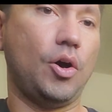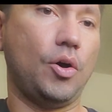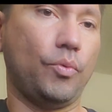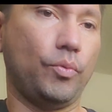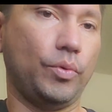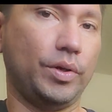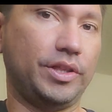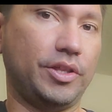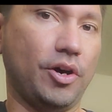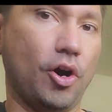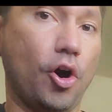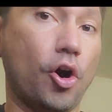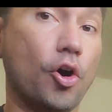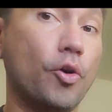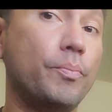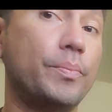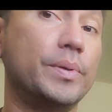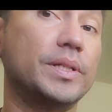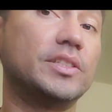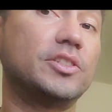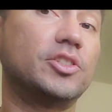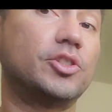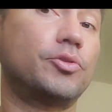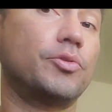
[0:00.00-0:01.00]
with the
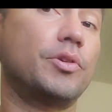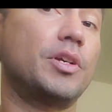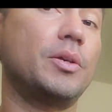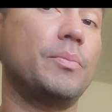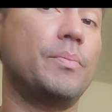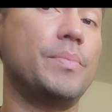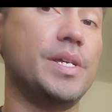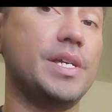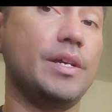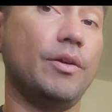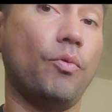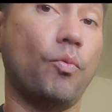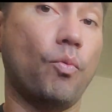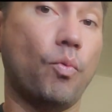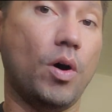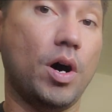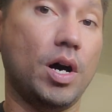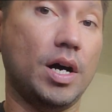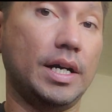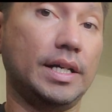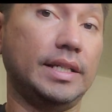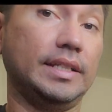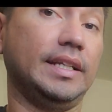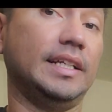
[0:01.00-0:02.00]
open string being
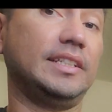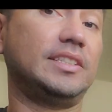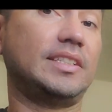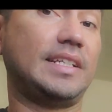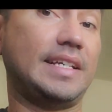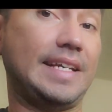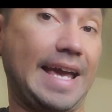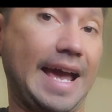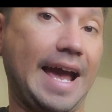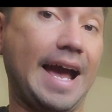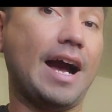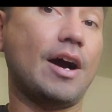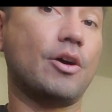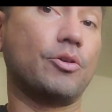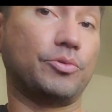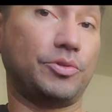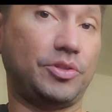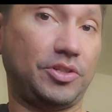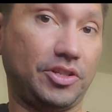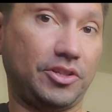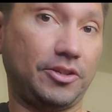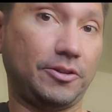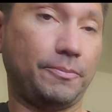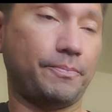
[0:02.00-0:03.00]
1, let's
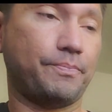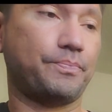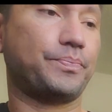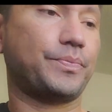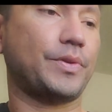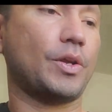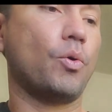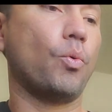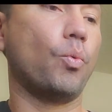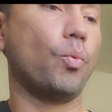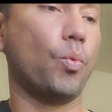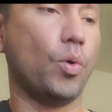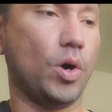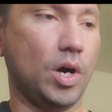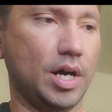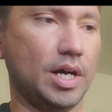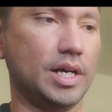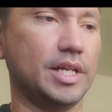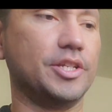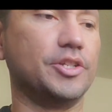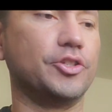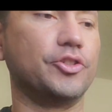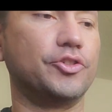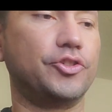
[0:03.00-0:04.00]
count.
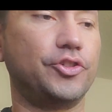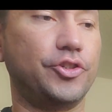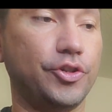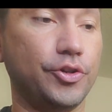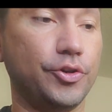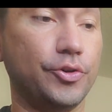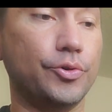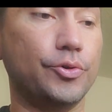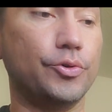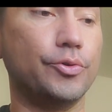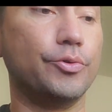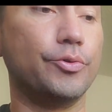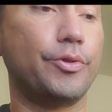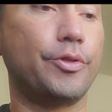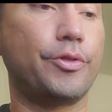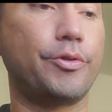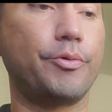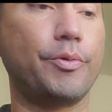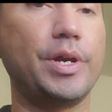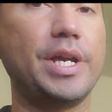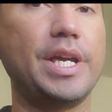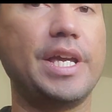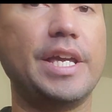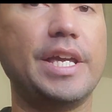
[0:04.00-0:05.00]
1, 2,
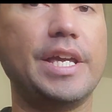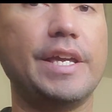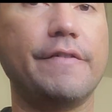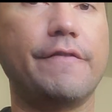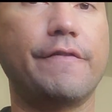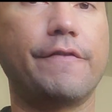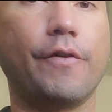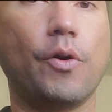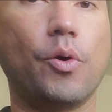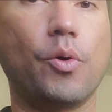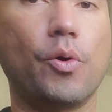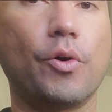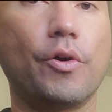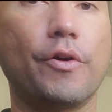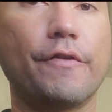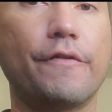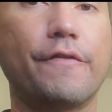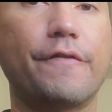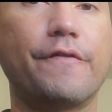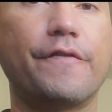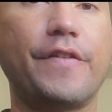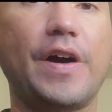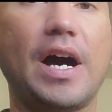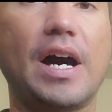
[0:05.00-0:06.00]
3, 4,
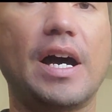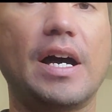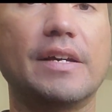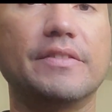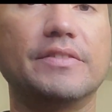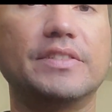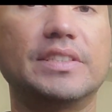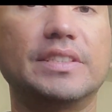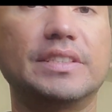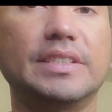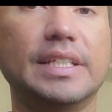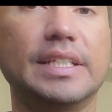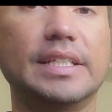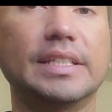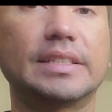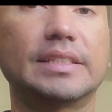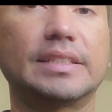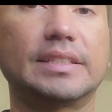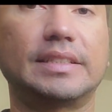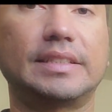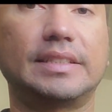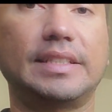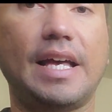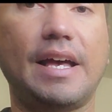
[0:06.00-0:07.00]
5,
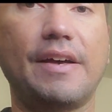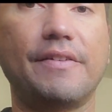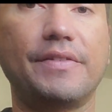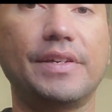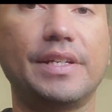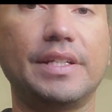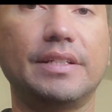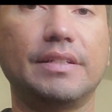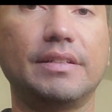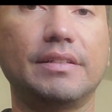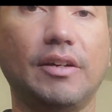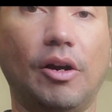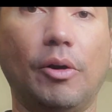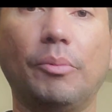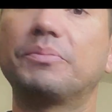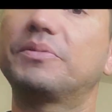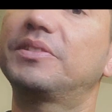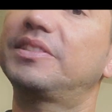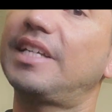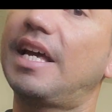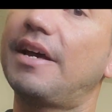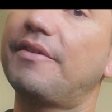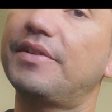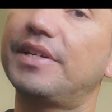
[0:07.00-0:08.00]
6, 7,
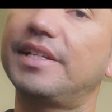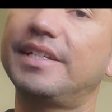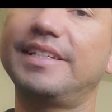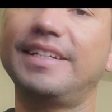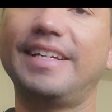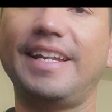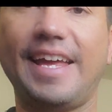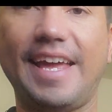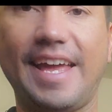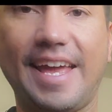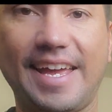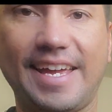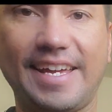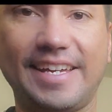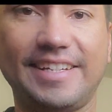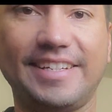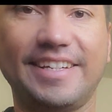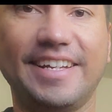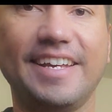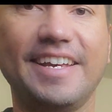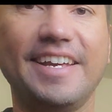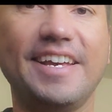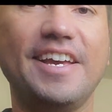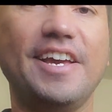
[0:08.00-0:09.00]
7,
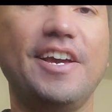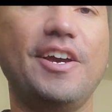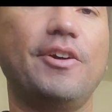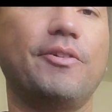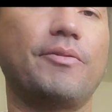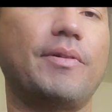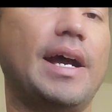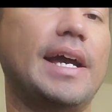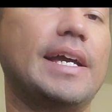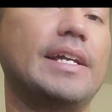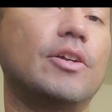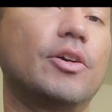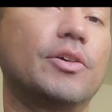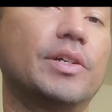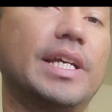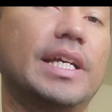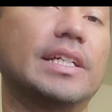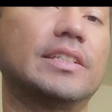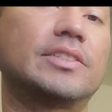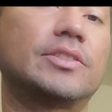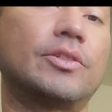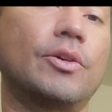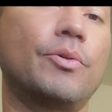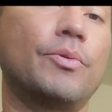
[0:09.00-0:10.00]
8, right?
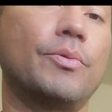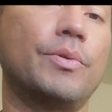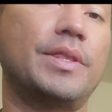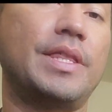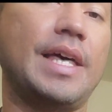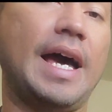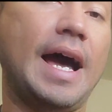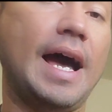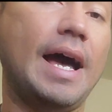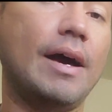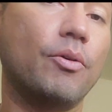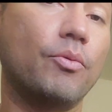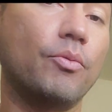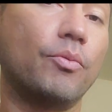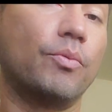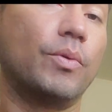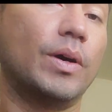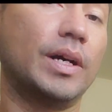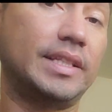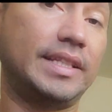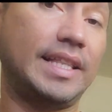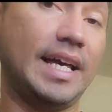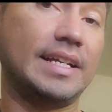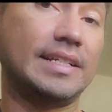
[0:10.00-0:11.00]
Okay, so
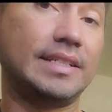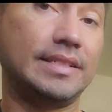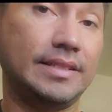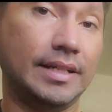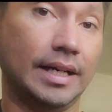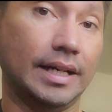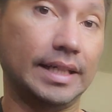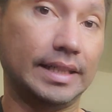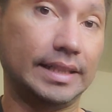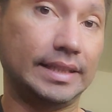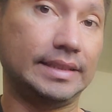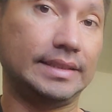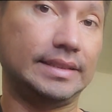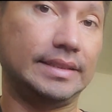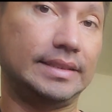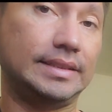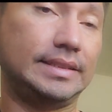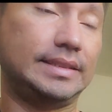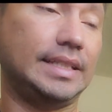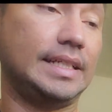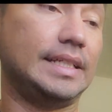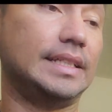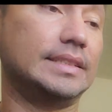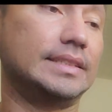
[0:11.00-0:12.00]
what that
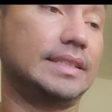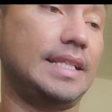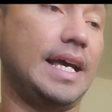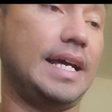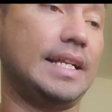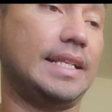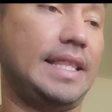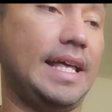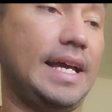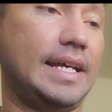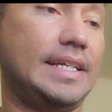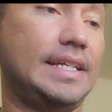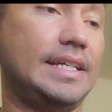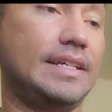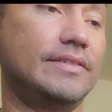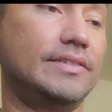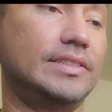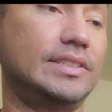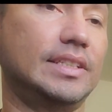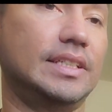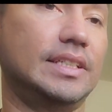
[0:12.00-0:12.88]
does is that gives